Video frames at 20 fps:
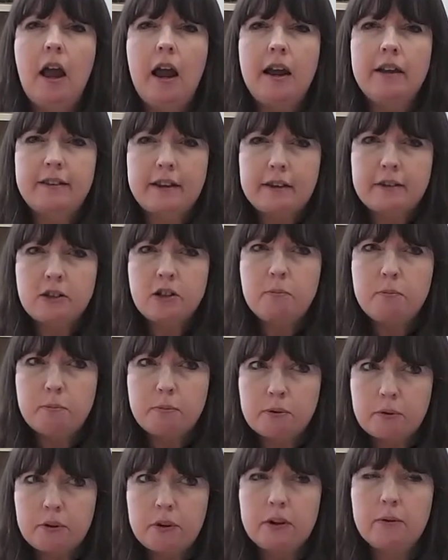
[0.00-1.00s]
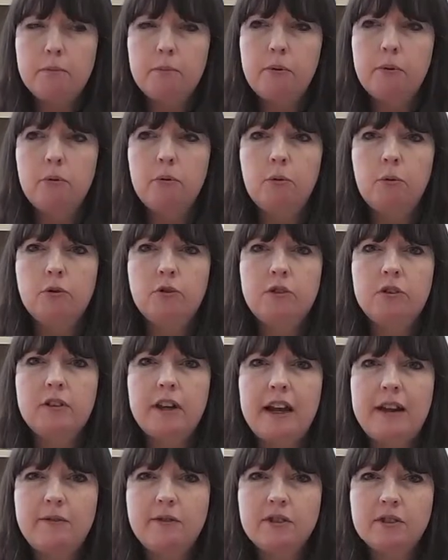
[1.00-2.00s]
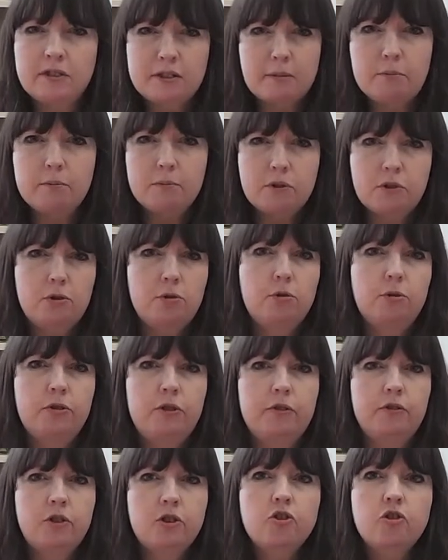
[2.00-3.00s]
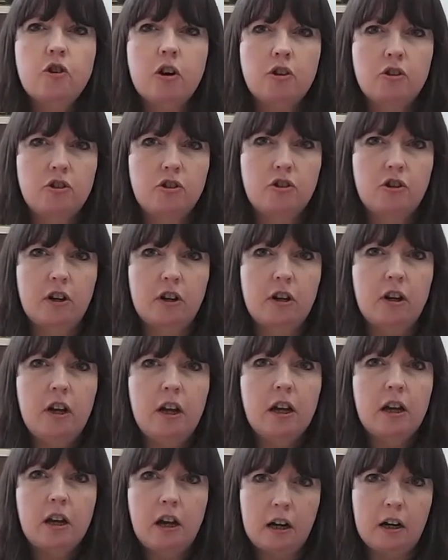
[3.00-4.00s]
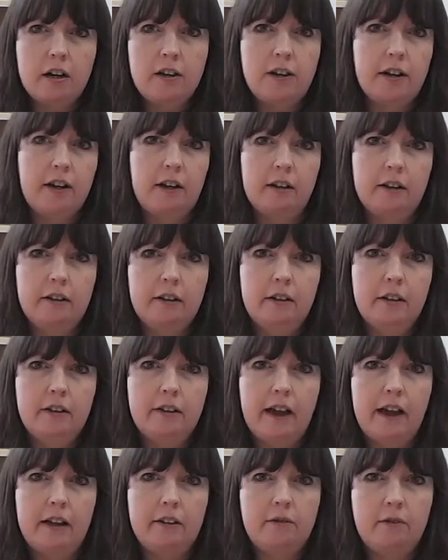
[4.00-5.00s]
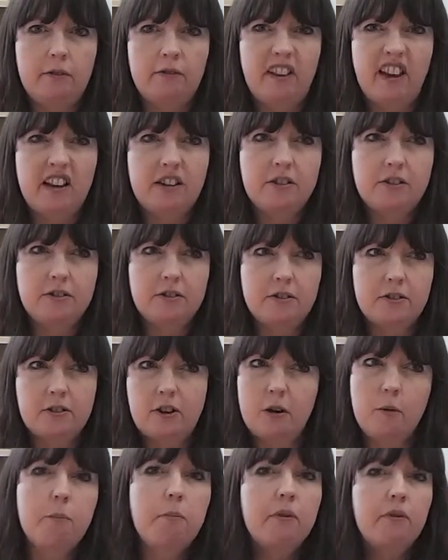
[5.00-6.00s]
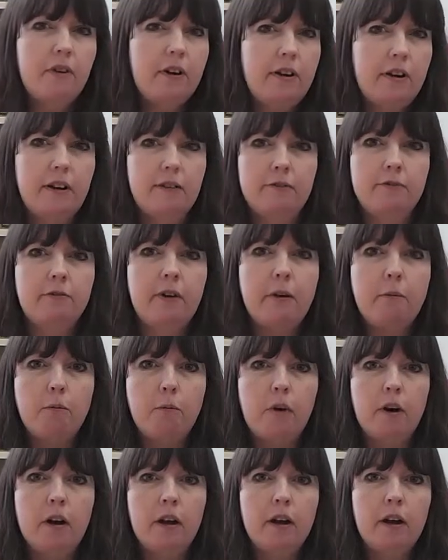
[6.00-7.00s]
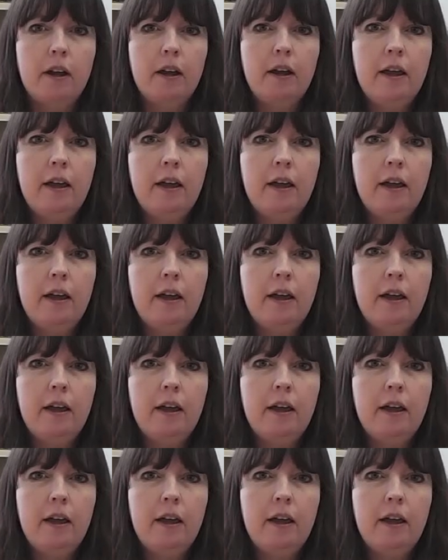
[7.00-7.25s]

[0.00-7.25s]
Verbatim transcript: it's actually pretty important to have some sort of structure guiding that reflection, so providing a framework.